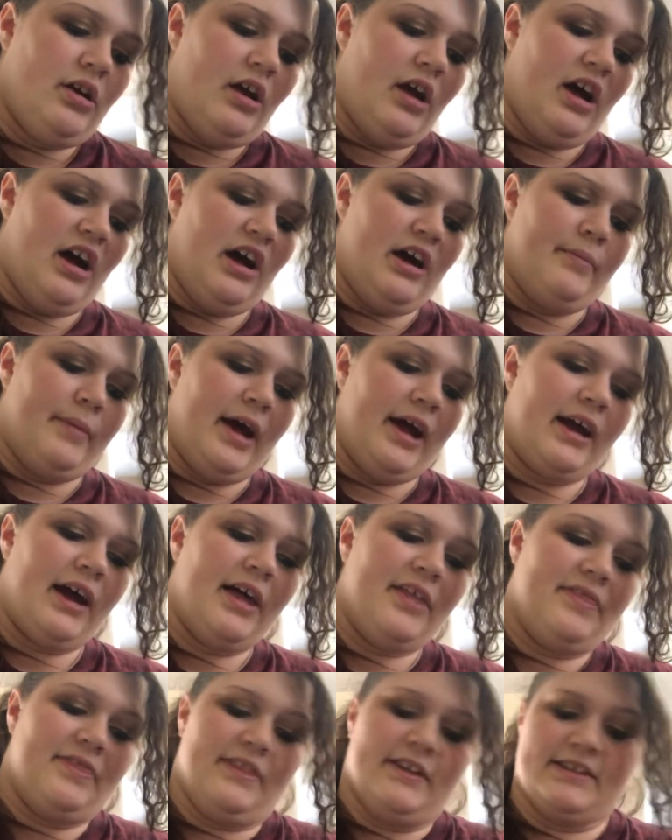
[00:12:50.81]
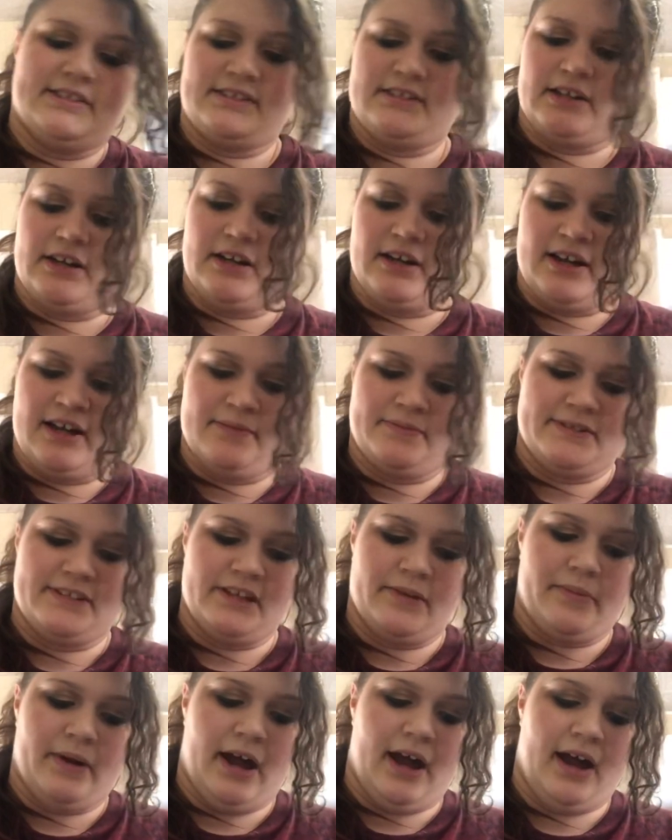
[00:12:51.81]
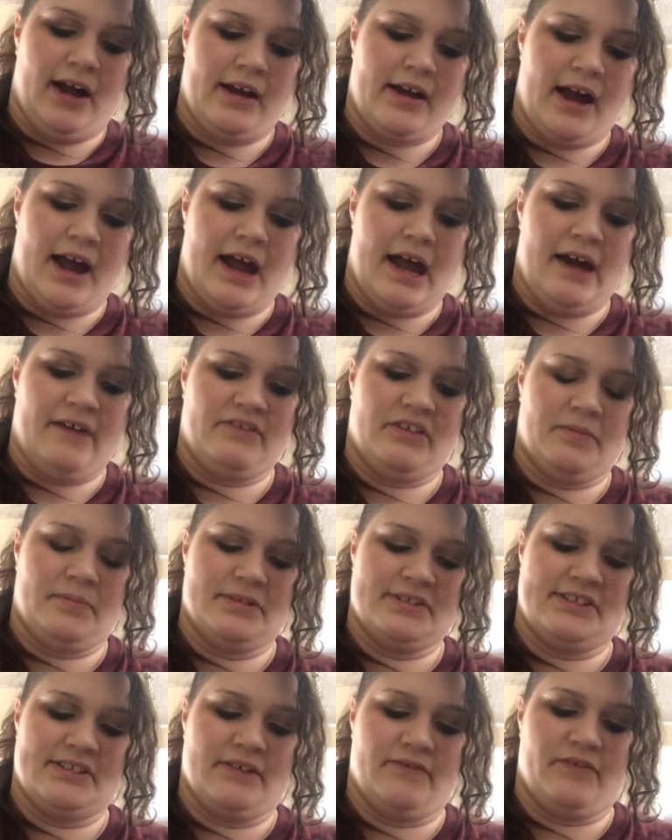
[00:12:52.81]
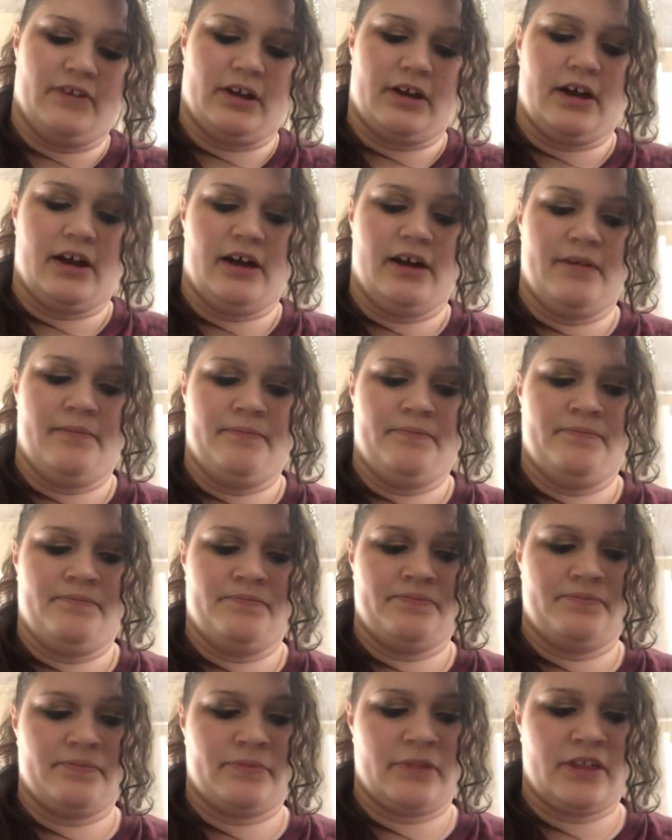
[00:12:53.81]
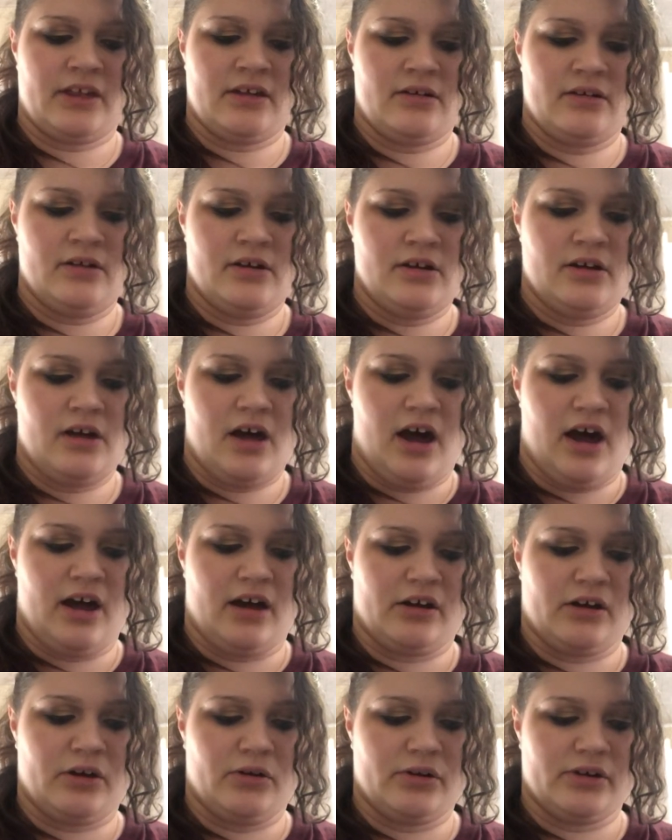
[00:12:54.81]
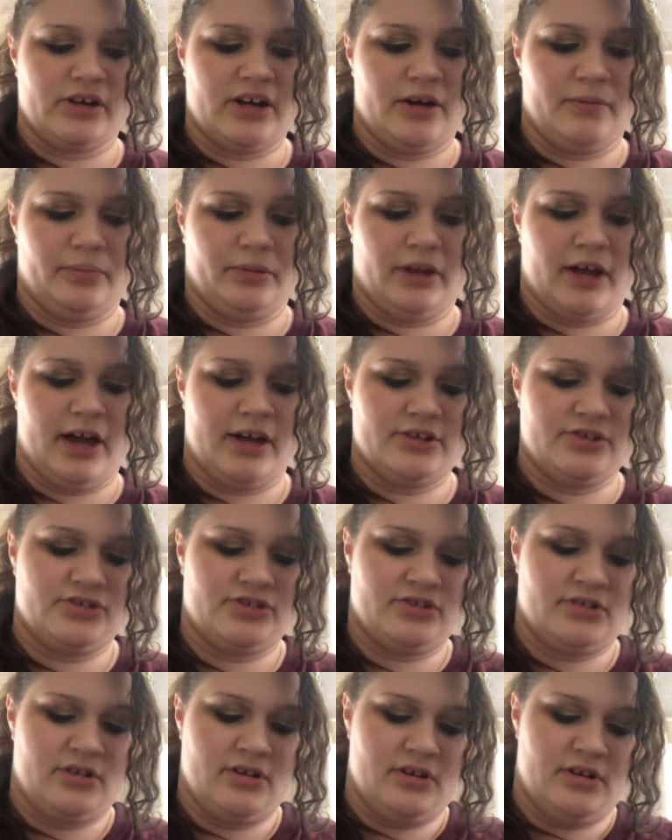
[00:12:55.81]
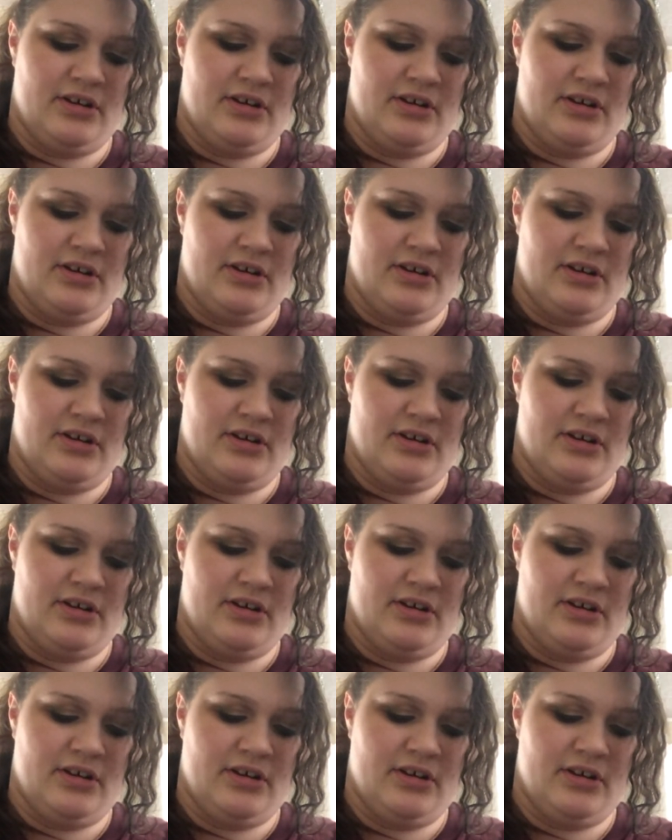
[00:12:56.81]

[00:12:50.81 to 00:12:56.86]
I got this in an Ipsy bag. I have the Pacifica Coconut Blush.